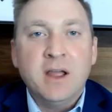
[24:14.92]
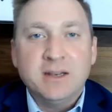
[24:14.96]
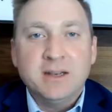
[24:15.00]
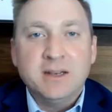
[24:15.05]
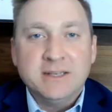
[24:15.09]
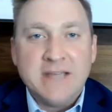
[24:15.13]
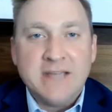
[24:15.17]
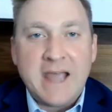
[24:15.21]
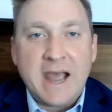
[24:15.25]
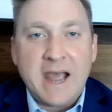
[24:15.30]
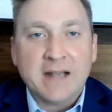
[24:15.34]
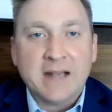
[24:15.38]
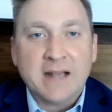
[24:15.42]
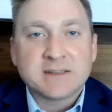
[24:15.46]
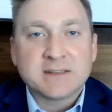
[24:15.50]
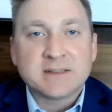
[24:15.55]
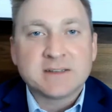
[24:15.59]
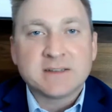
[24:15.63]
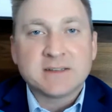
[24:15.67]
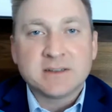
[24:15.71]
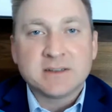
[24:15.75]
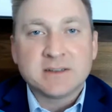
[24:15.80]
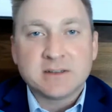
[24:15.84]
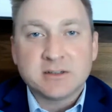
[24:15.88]
tax
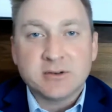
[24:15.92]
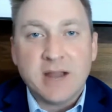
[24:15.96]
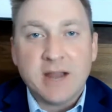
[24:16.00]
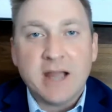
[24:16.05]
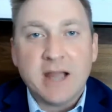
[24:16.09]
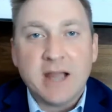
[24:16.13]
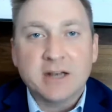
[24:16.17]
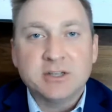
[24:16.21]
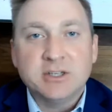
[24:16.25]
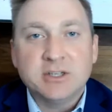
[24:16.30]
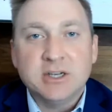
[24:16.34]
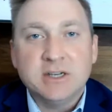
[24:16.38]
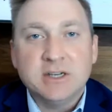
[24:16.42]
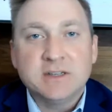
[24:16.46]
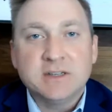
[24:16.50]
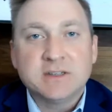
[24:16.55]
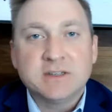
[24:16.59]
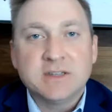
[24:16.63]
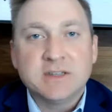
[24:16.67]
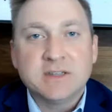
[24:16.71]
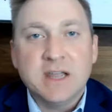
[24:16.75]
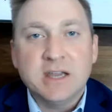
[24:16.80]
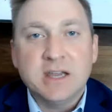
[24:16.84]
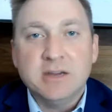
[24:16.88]

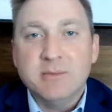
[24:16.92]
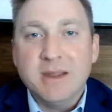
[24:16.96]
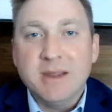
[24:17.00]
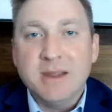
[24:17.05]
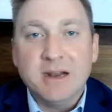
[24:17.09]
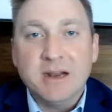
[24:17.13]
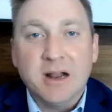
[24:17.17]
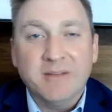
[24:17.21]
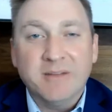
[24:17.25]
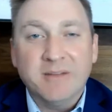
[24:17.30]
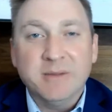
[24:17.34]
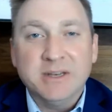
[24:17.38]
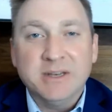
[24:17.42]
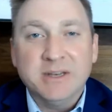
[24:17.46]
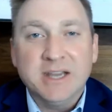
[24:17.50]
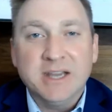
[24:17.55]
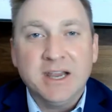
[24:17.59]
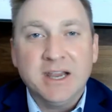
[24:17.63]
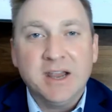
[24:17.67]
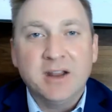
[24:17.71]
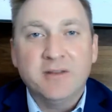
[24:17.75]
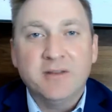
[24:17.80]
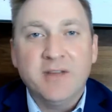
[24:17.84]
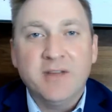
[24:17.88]
strategies that you may not have been
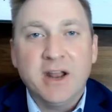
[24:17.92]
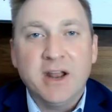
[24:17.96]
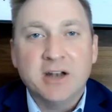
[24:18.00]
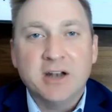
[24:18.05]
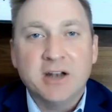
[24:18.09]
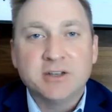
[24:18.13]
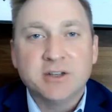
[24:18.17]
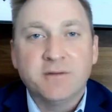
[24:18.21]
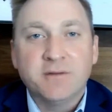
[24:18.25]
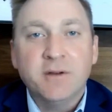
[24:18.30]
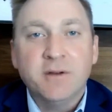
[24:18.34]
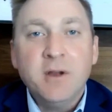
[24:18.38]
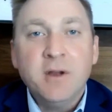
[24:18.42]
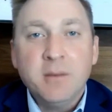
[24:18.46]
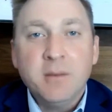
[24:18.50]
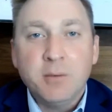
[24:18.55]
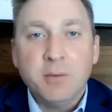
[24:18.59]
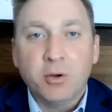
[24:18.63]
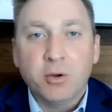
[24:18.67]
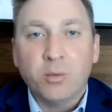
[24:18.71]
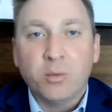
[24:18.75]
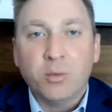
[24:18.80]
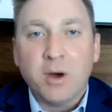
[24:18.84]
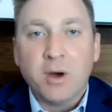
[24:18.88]
taking advantage of,
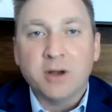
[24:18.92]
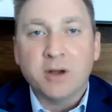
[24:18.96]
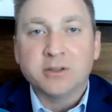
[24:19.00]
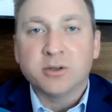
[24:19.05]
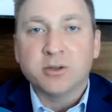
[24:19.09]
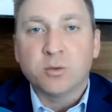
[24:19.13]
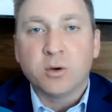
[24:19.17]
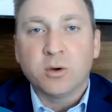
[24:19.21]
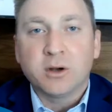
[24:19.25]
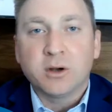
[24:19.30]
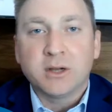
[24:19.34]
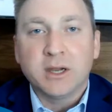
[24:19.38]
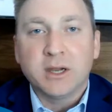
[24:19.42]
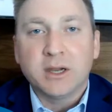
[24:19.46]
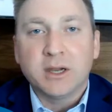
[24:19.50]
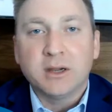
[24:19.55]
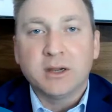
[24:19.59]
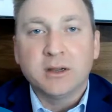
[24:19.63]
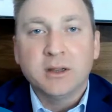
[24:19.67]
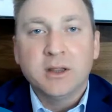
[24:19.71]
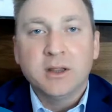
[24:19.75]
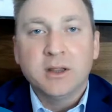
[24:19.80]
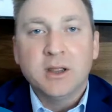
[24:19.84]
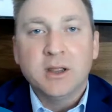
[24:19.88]
both while you're
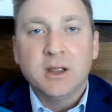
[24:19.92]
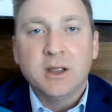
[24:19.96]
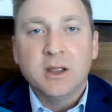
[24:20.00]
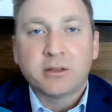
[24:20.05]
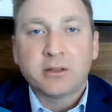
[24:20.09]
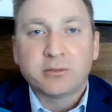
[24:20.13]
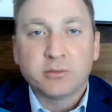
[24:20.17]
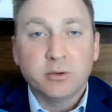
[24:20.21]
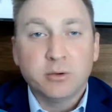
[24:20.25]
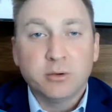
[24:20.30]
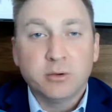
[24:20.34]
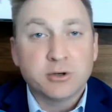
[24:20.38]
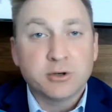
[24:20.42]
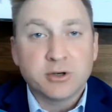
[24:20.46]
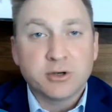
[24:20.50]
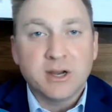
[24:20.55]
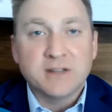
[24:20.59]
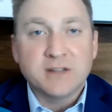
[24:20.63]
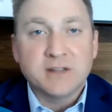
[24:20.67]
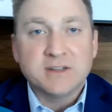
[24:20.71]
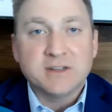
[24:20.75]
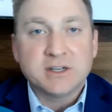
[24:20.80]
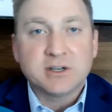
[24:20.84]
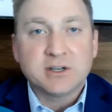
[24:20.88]
working, through your
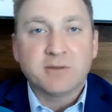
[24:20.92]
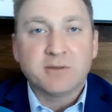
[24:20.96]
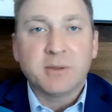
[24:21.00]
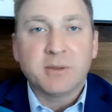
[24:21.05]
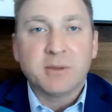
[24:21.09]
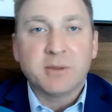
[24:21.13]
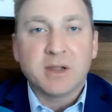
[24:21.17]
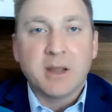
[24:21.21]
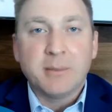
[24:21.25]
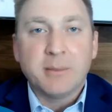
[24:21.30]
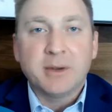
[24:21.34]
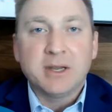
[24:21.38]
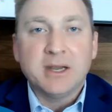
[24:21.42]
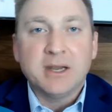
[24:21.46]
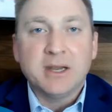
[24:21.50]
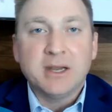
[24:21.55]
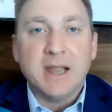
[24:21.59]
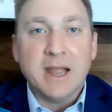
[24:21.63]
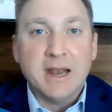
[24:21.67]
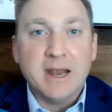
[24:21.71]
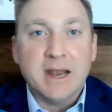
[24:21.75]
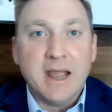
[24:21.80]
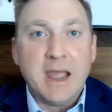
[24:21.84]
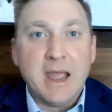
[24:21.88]
transition from the company,
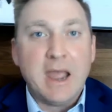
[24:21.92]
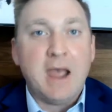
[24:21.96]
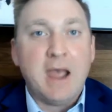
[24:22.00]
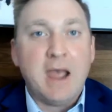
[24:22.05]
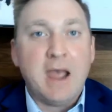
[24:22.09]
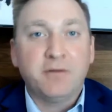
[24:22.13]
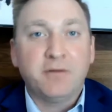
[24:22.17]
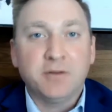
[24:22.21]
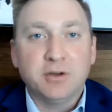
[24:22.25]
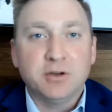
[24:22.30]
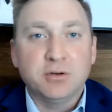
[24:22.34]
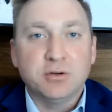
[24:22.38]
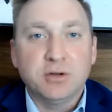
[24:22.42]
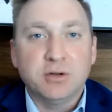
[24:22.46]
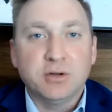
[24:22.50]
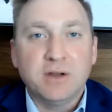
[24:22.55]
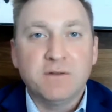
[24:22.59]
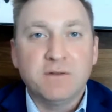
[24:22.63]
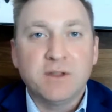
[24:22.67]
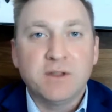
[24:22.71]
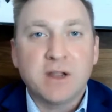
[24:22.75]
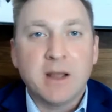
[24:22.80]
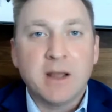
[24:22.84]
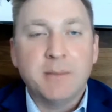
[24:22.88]
and after you
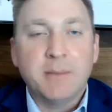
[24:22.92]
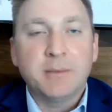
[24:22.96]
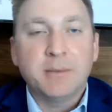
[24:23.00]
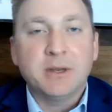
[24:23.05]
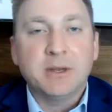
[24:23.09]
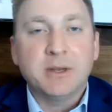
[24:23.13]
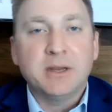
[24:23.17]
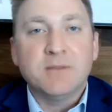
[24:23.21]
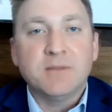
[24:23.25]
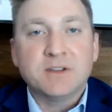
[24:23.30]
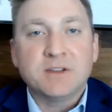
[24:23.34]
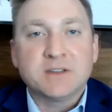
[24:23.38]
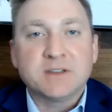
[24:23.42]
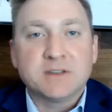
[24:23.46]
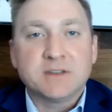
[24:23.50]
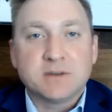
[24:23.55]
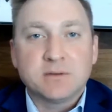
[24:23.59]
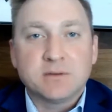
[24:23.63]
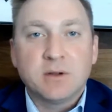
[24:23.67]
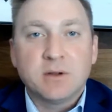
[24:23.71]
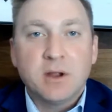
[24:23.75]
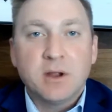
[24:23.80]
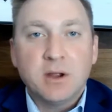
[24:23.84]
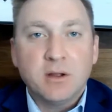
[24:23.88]
leave the company. This
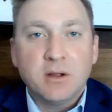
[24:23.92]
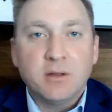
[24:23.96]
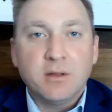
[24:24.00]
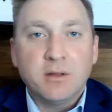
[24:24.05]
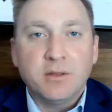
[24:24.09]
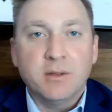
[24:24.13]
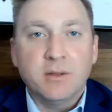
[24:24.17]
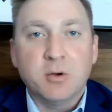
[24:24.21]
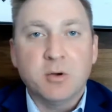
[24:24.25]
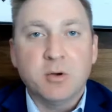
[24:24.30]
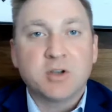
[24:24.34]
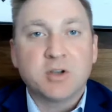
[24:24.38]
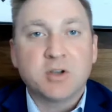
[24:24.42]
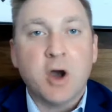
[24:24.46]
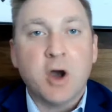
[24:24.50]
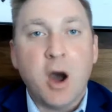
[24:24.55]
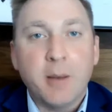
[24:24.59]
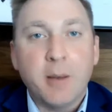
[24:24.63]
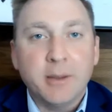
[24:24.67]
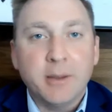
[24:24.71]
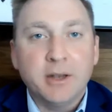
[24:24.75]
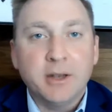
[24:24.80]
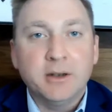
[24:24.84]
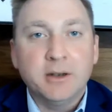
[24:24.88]
is the most
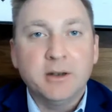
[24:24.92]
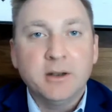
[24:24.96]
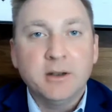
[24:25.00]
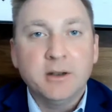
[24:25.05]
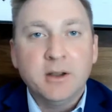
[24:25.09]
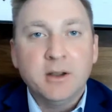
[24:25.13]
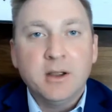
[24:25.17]
common